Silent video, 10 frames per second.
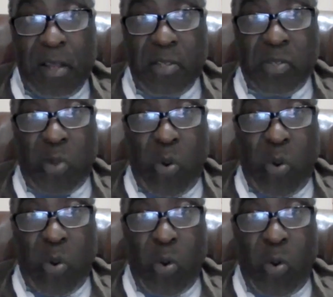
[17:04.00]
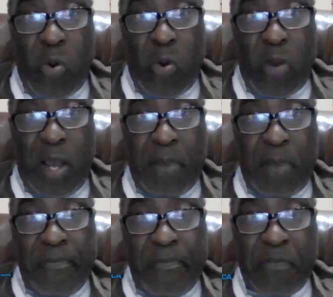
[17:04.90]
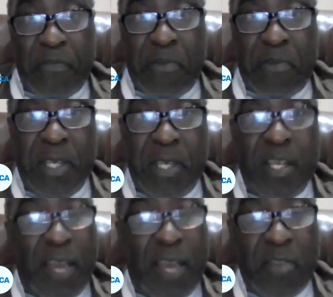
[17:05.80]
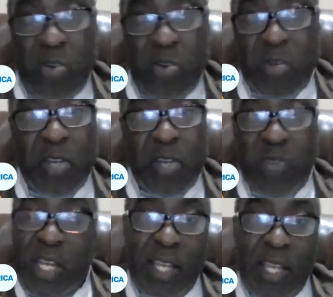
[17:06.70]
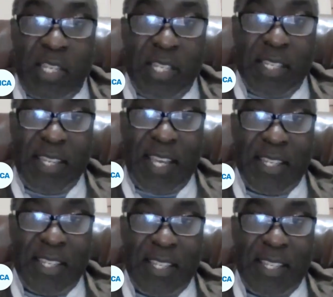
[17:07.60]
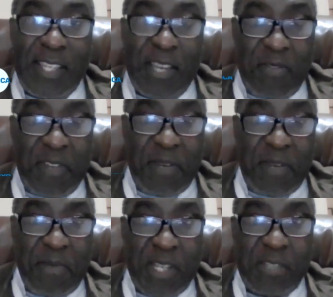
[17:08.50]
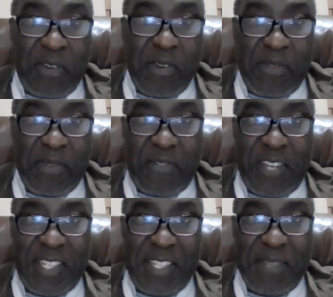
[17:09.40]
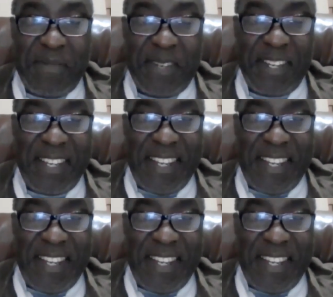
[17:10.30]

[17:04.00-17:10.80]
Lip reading: So for me, Karen, you're a great legend, and thank you very much for your friendship.